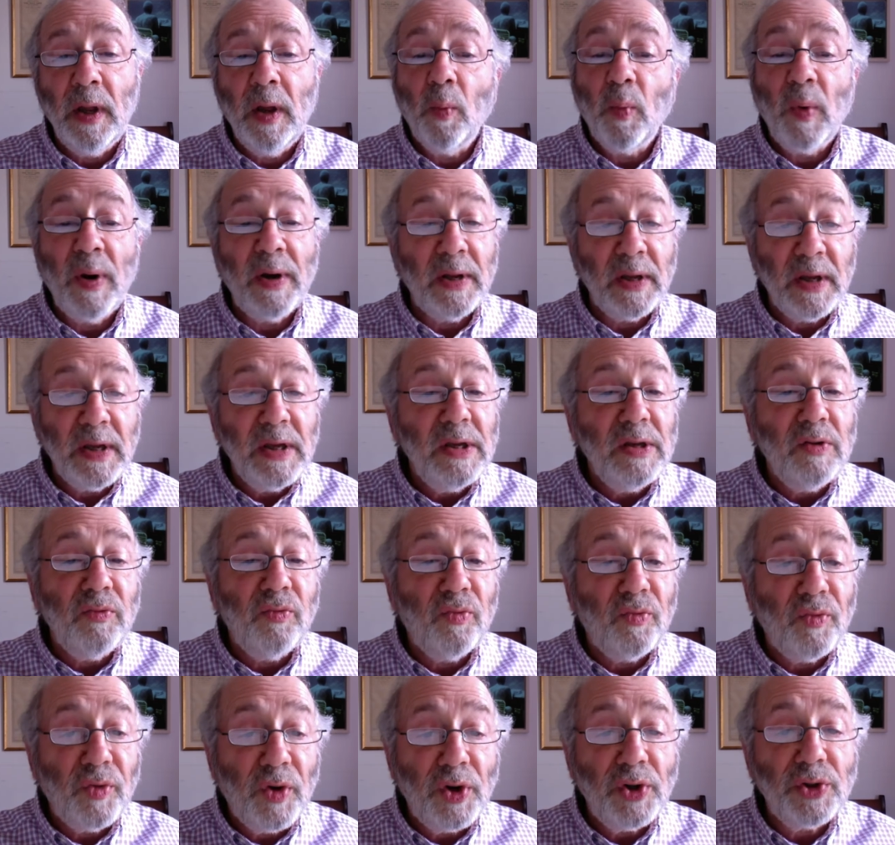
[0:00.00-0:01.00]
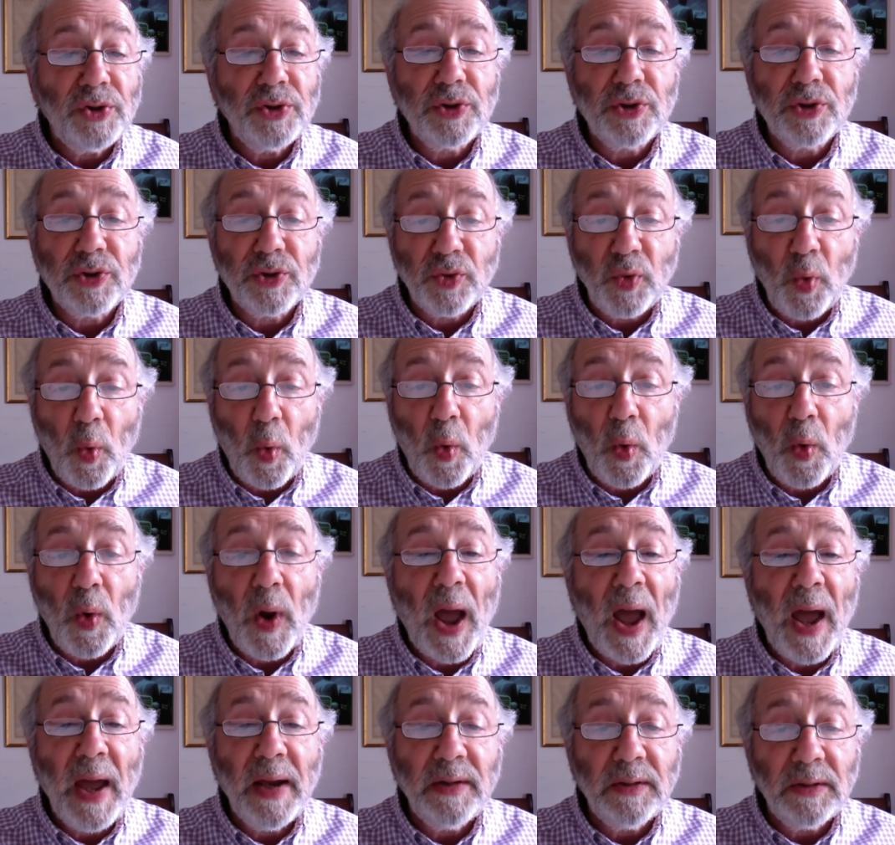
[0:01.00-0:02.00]
when he first saw
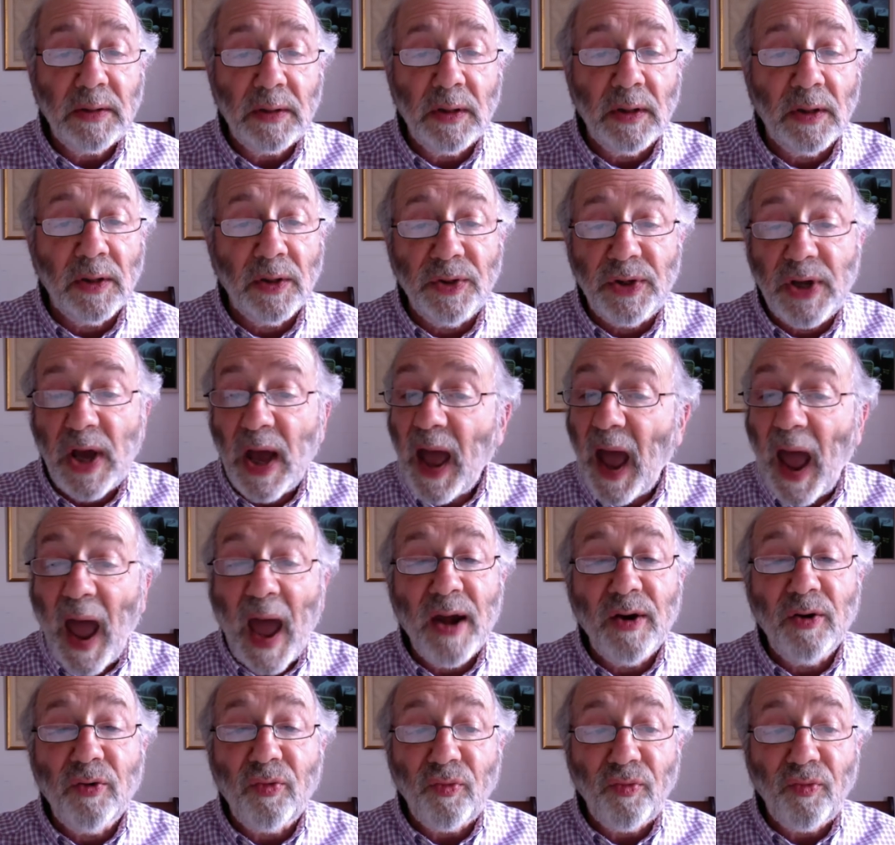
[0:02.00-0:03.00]
and heard and